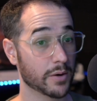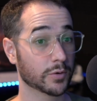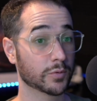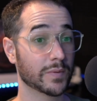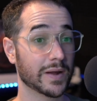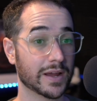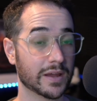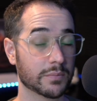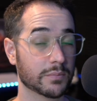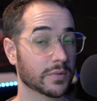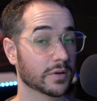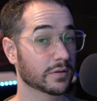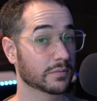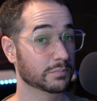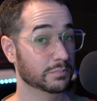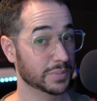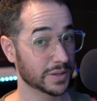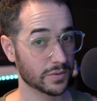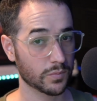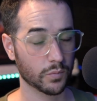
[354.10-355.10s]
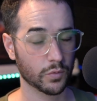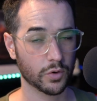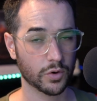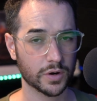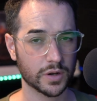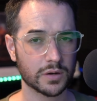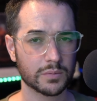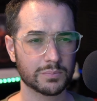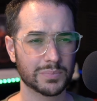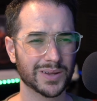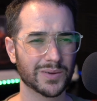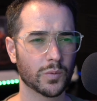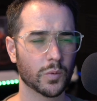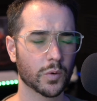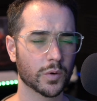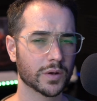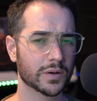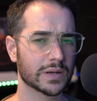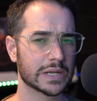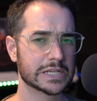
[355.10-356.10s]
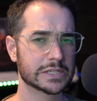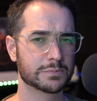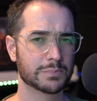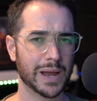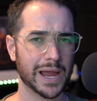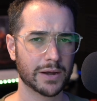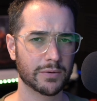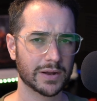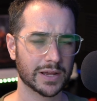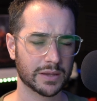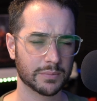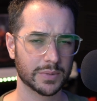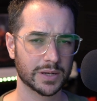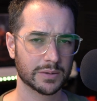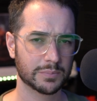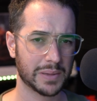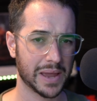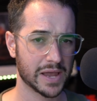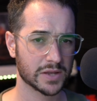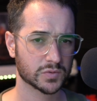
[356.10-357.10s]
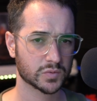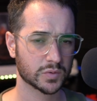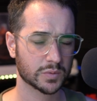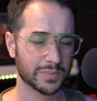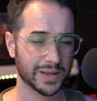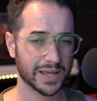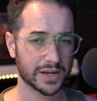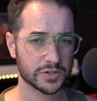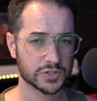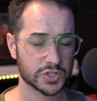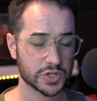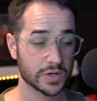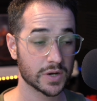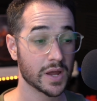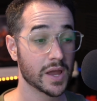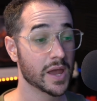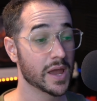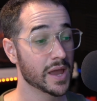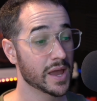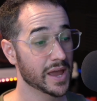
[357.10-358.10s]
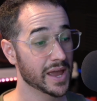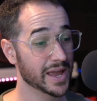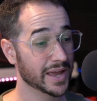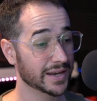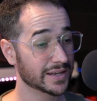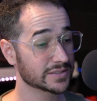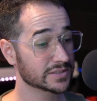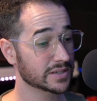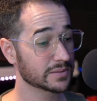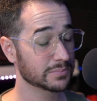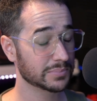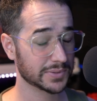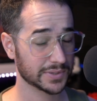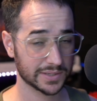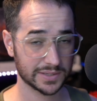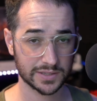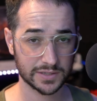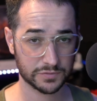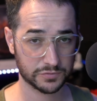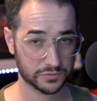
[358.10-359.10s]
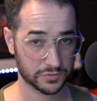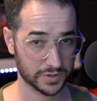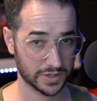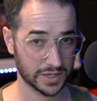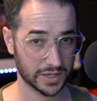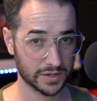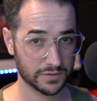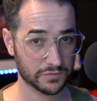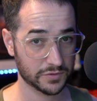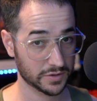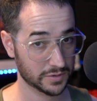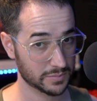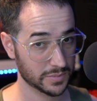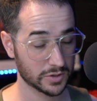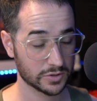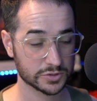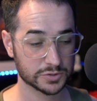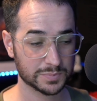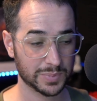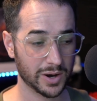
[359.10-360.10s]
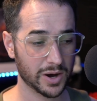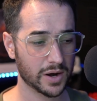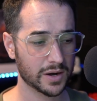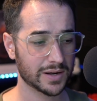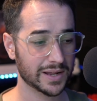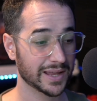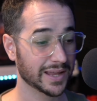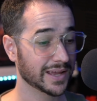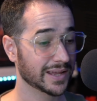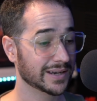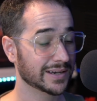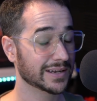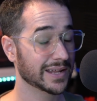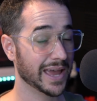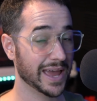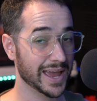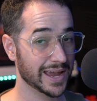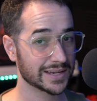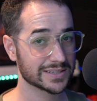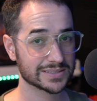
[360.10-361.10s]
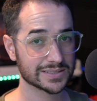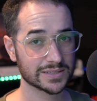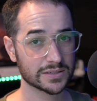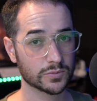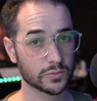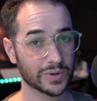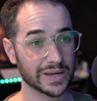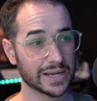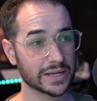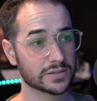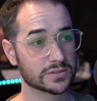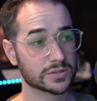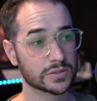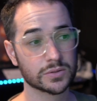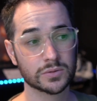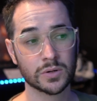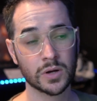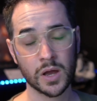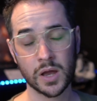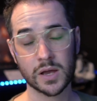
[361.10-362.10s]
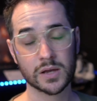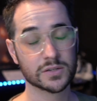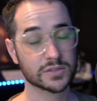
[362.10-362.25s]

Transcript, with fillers: I would recommend Bitwarden. Bitwarden is my recommended password manager, and it's completely free for the most part, and an excellent way to